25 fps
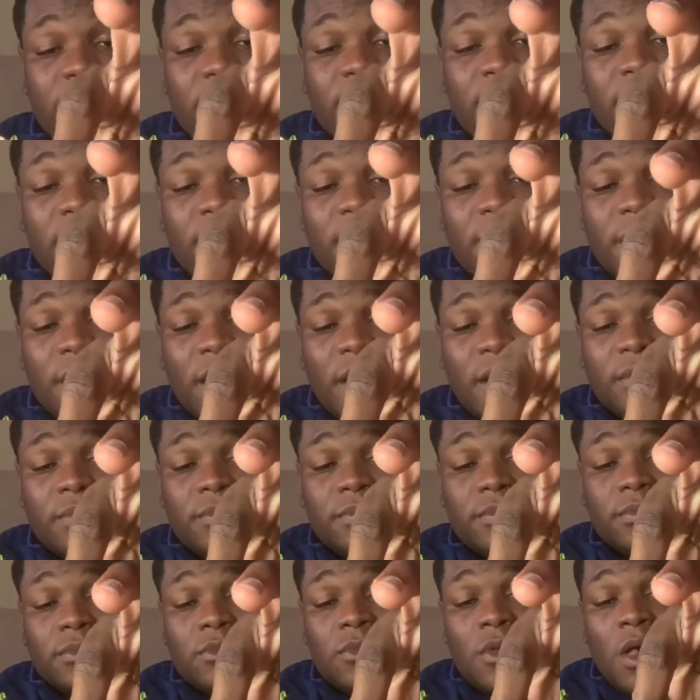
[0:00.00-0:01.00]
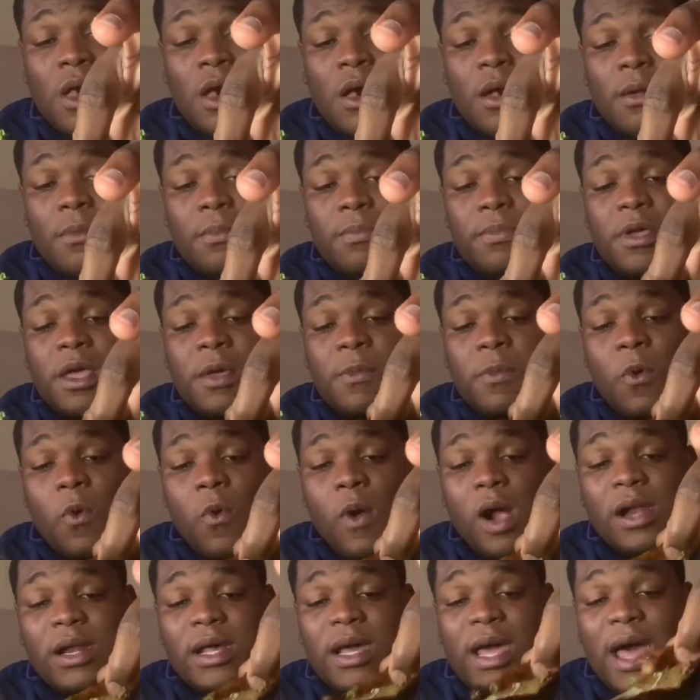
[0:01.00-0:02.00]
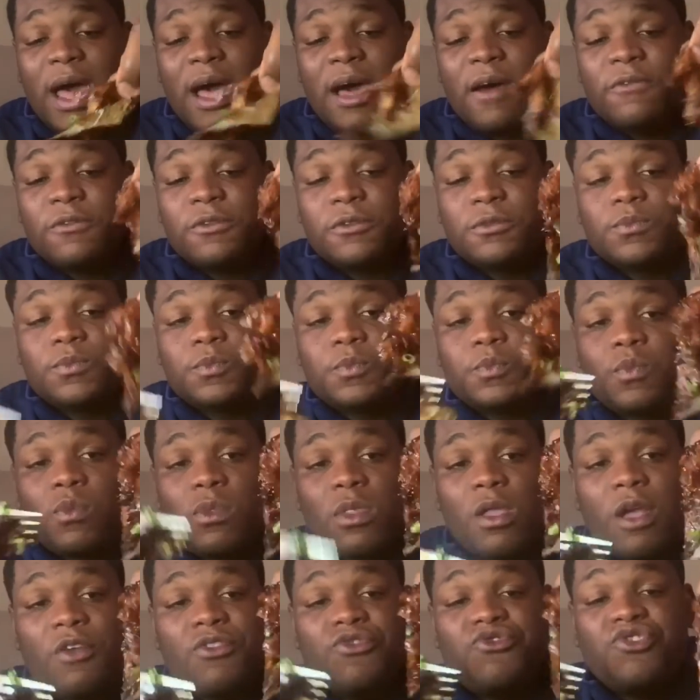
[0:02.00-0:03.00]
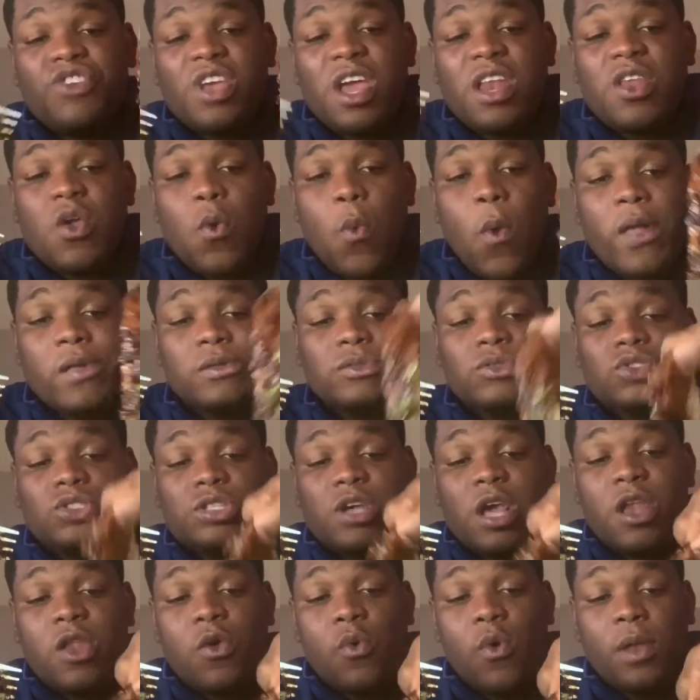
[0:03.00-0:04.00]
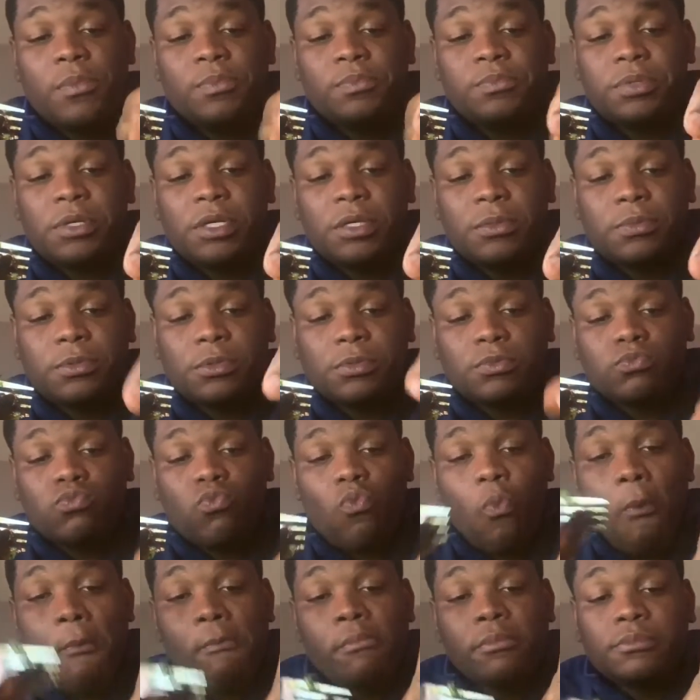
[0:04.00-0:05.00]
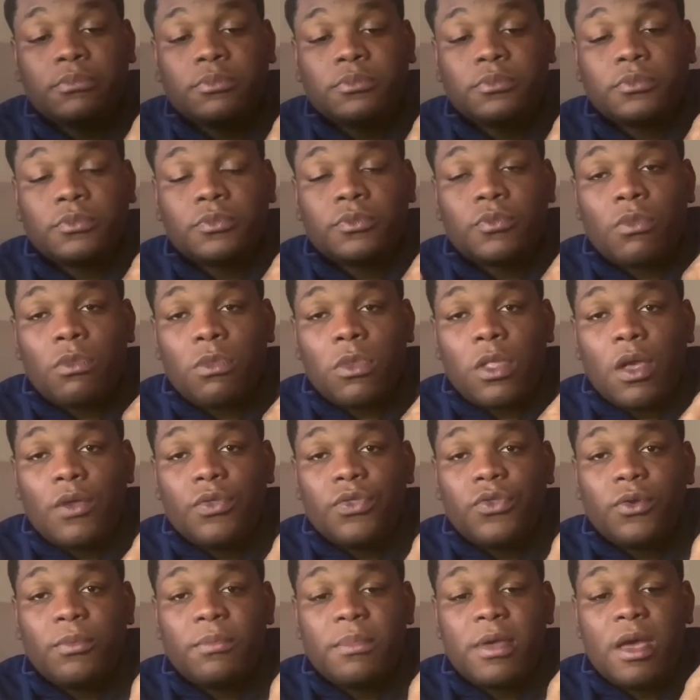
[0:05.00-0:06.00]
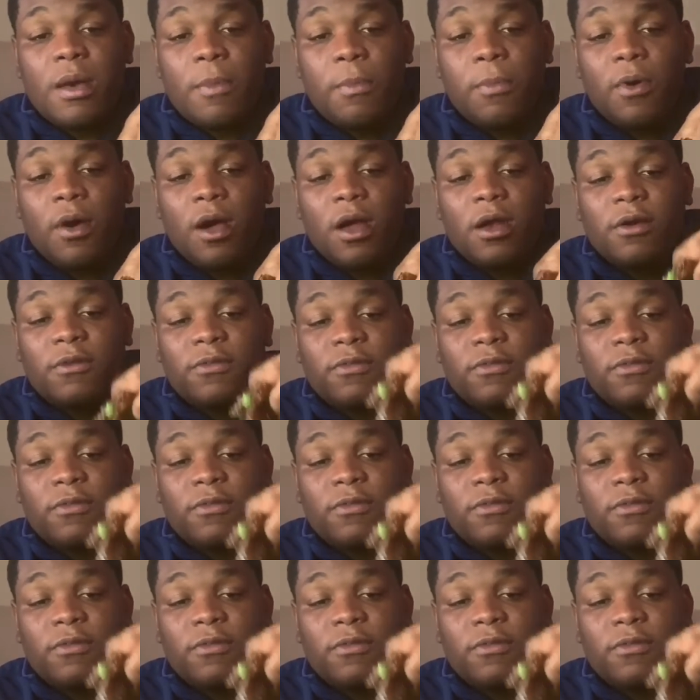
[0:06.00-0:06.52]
You know, people want to have genuine people to be a part of